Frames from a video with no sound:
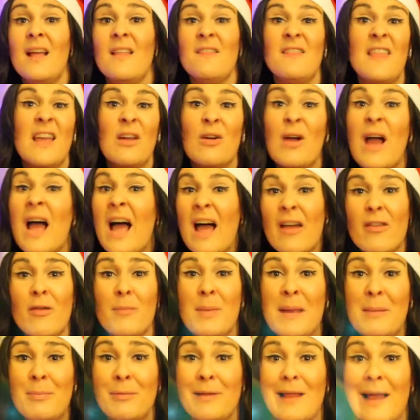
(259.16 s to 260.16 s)
there are
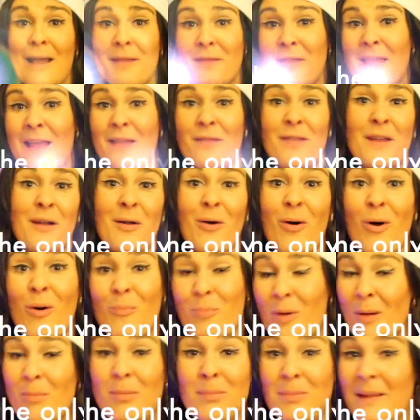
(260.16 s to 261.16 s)
other people out there that are
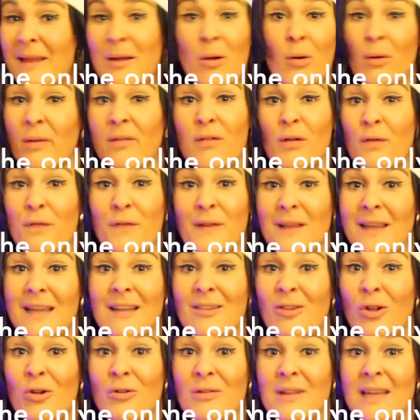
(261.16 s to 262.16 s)
probably also
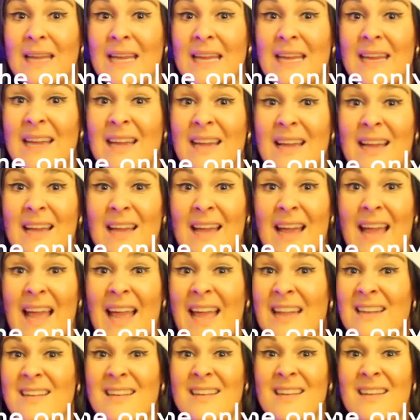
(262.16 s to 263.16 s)
feeling lonely
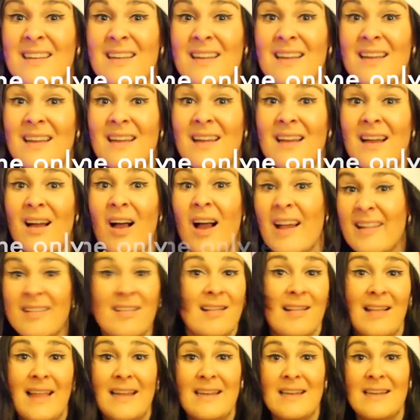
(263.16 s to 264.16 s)
and
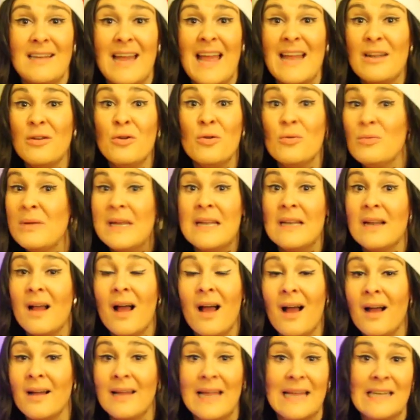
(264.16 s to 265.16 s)
isolated and who need a
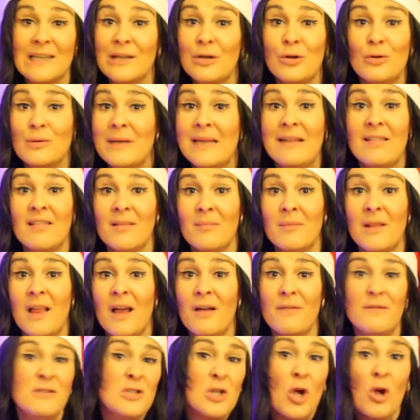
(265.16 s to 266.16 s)
hug and who need some
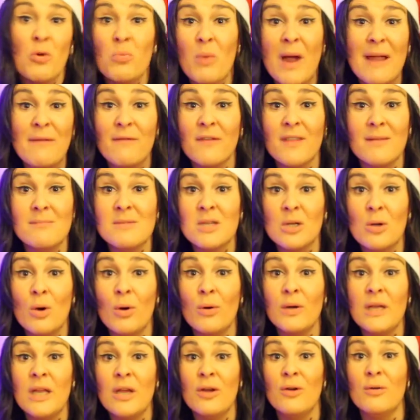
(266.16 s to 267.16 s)
love. Don't wait for them to
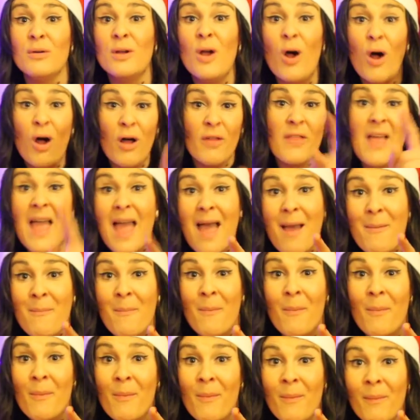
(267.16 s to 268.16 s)
call you. Call
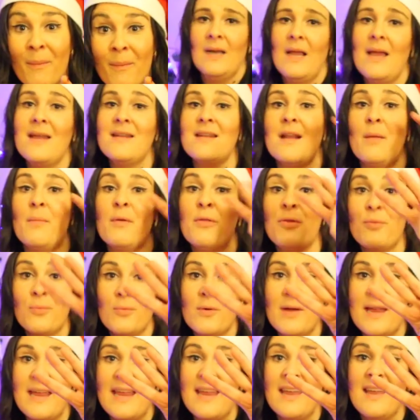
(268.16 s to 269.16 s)
them. And number
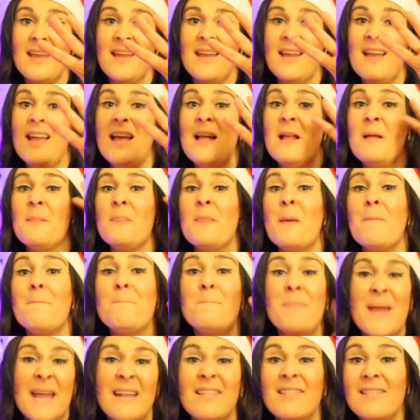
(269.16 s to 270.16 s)
3, the
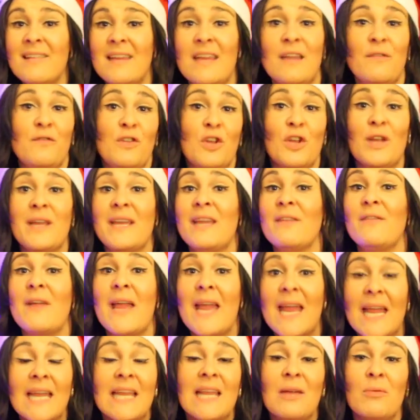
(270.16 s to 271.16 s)
best gift you can give
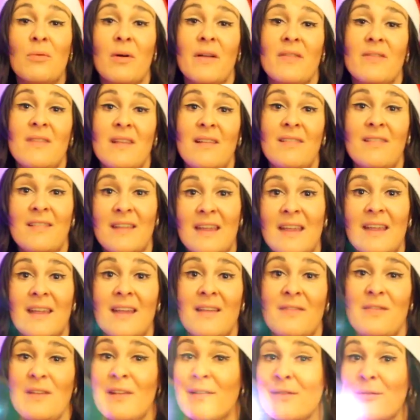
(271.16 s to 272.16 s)
anyone this
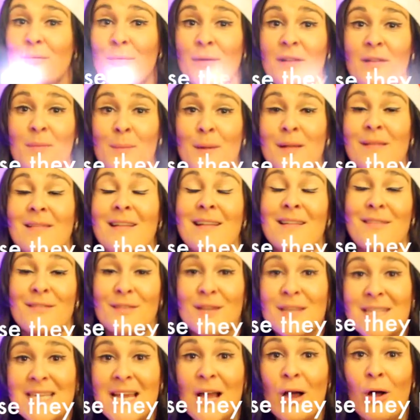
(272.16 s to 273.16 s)
year, this Christmas, is
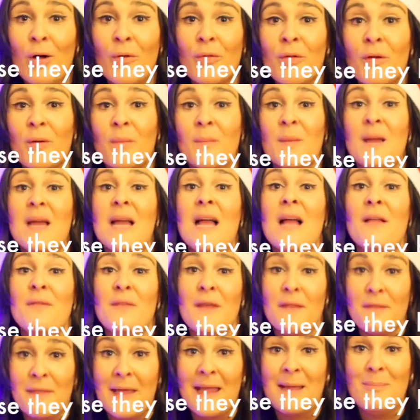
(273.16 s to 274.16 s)
to tell them
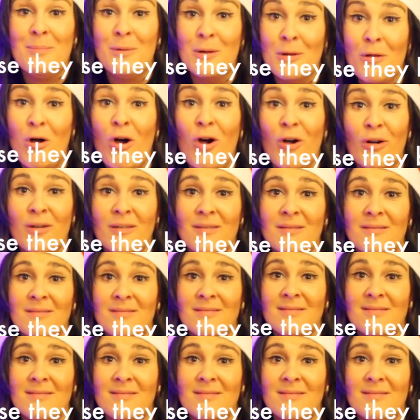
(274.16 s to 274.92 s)
that they belong